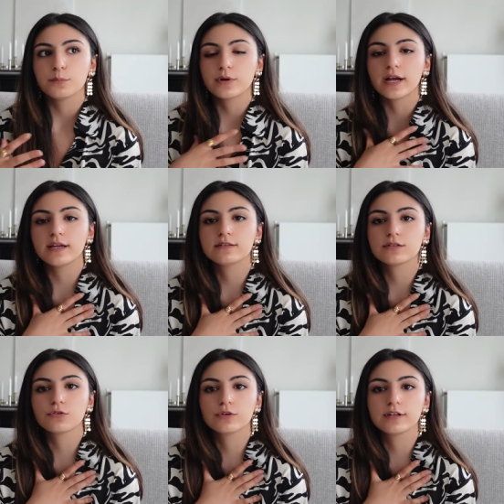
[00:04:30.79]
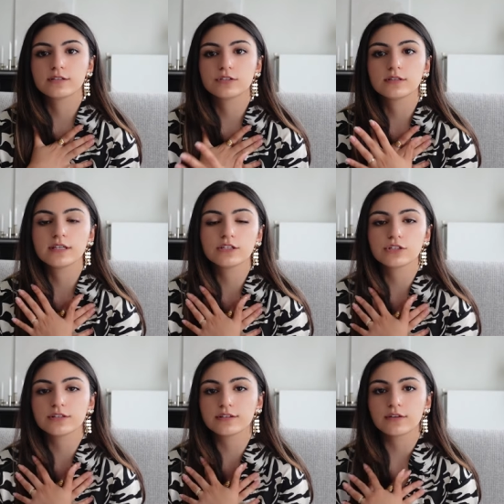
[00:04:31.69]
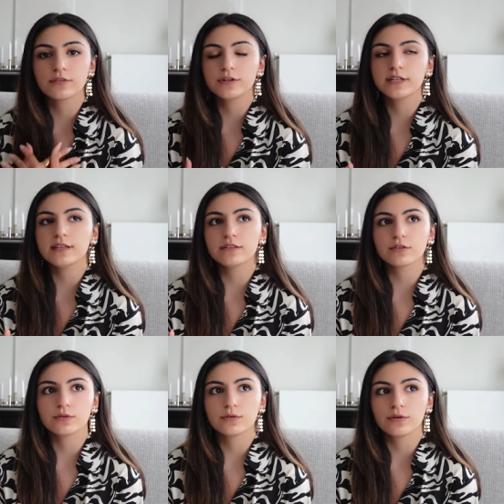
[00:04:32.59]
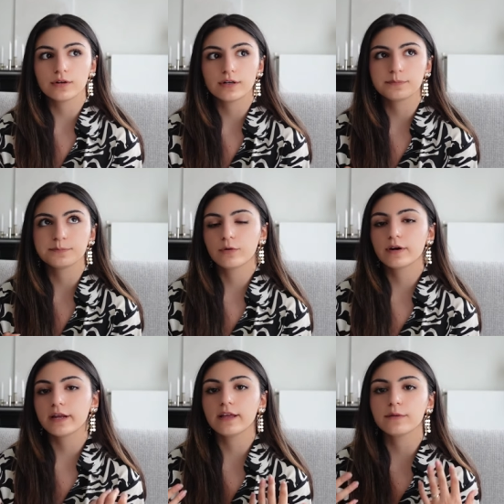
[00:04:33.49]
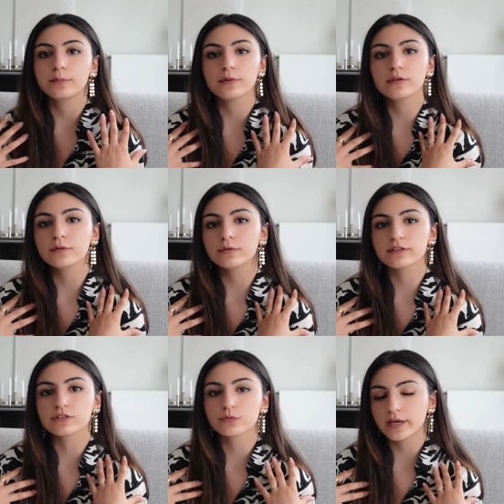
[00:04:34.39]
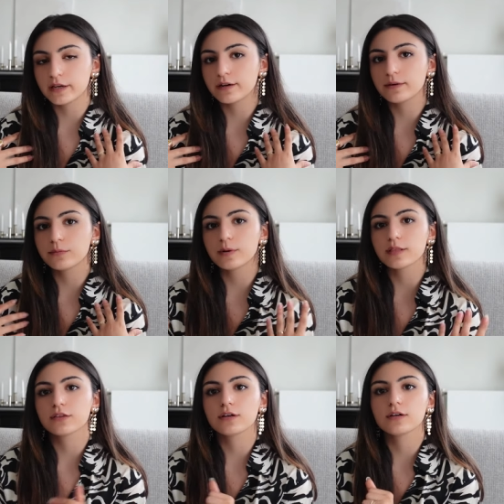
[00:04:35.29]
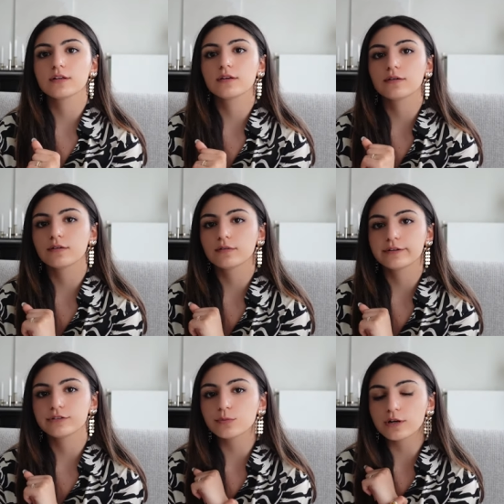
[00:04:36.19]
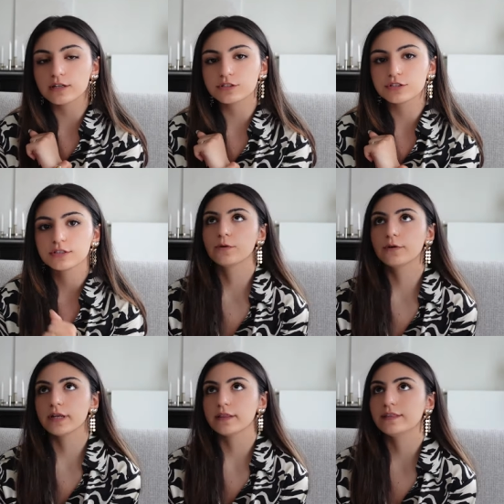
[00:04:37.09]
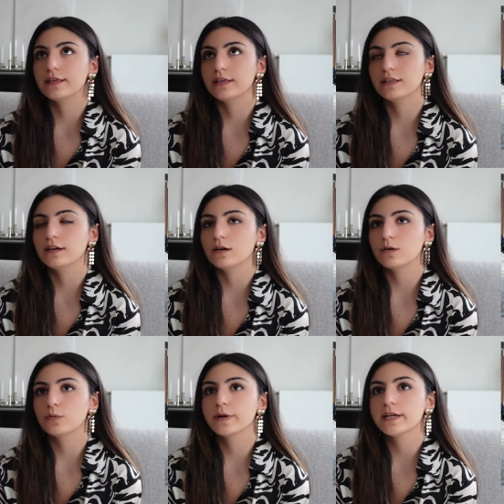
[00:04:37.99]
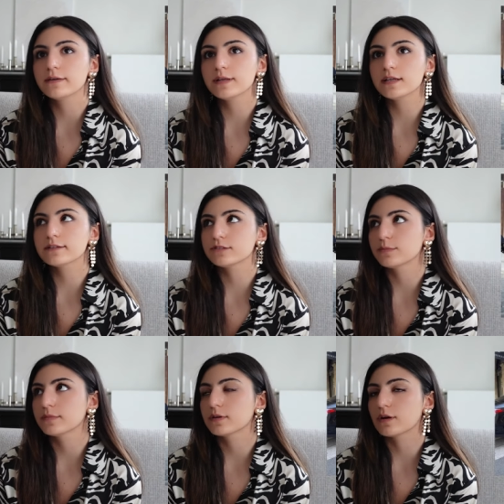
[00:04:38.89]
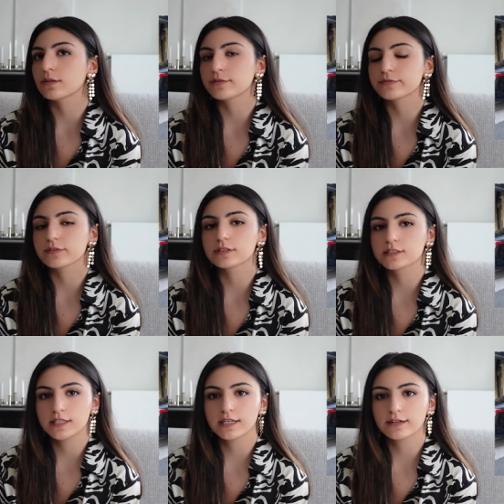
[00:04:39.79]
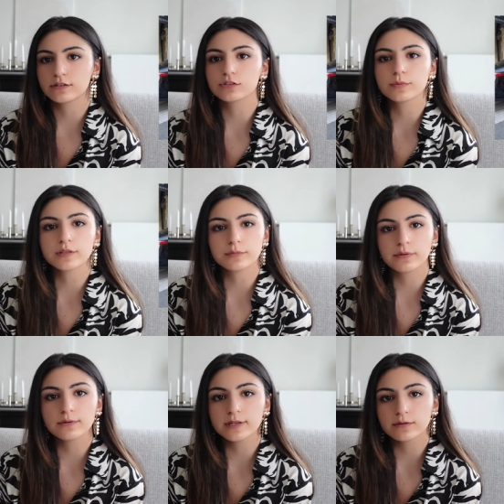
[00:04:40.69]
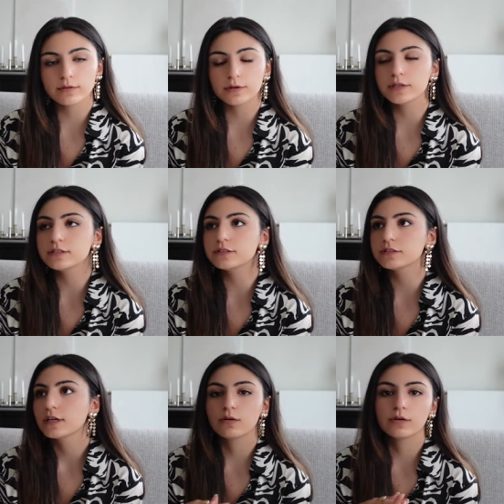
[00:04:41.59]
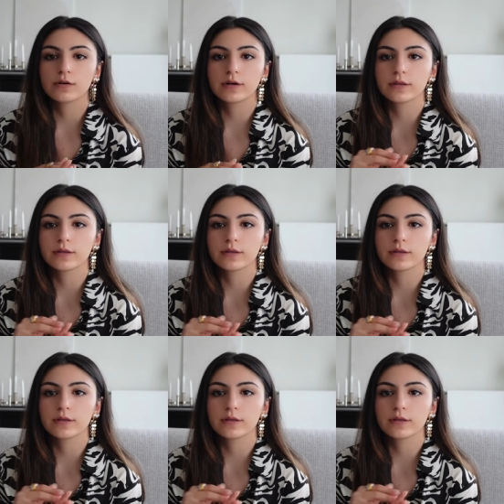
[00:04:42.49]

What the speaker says: bright orange t-shirt underneath, or a blue sweater with an orange watch, or they are wearing some colorful sneakers with blue and orange, or